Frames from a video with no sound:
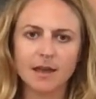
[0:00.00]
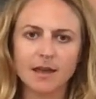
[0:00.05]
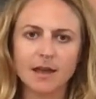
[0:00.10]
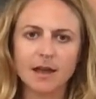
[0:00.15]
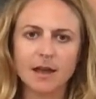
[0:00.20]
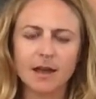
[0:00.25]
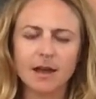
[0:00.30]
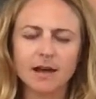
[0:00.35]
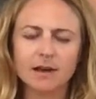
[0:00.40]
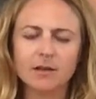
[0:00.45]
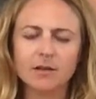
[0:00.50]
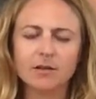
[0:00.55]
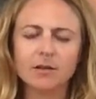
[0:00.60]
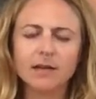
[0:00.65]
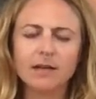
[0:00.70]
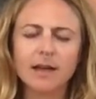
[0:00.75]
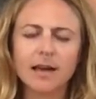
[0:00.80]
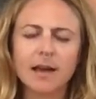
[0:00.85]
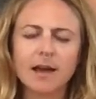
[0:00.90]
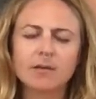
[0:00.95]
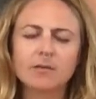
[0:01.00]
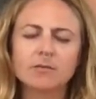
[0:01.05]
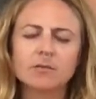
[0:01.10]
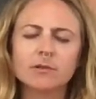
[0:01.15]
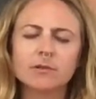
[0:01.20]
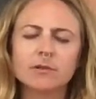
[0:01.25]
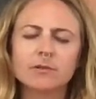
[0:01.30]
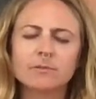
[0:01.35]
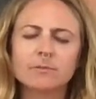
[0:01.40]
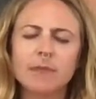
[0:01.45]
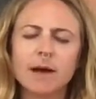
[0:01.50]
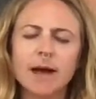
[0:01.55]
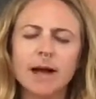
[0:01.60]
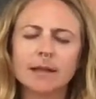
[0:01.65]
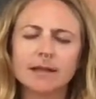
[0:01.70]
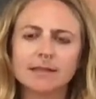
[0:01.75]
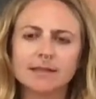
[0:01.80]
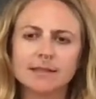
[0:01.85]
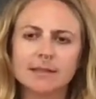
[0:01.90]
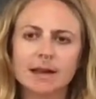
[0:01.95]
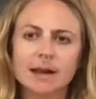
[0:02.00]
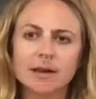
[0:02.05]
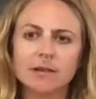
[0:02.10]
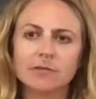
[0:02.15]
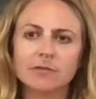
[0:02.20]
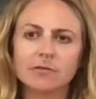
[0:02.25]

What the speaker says: And I'll count back down